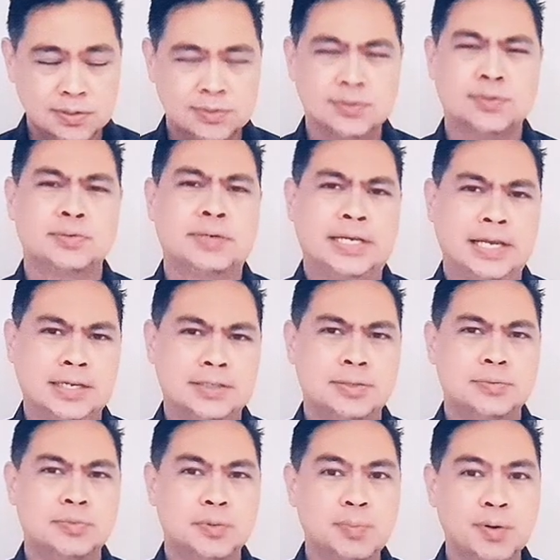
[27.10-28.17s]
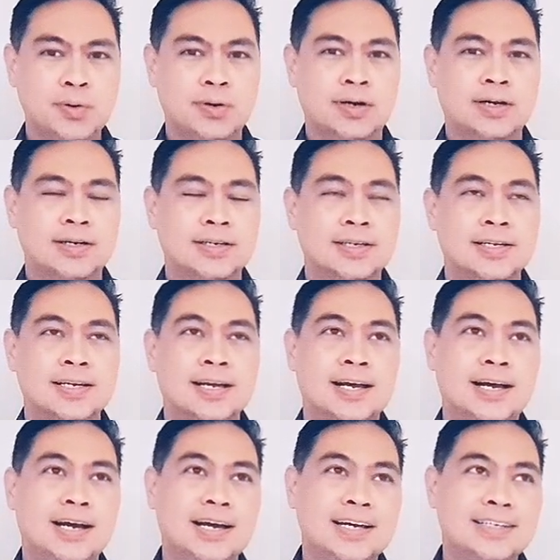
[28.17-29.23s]
to create rapport?
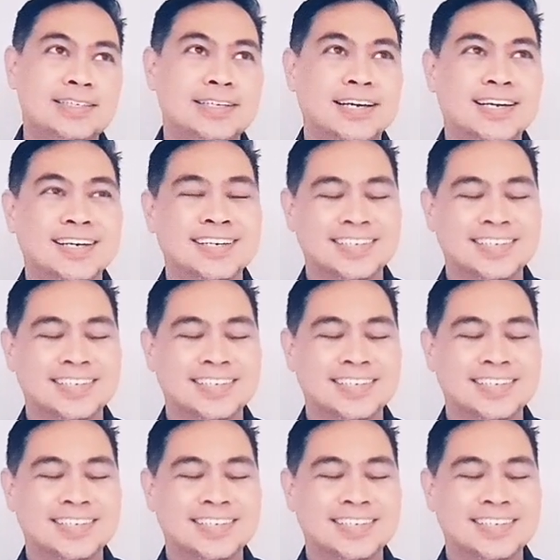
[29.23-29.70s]
And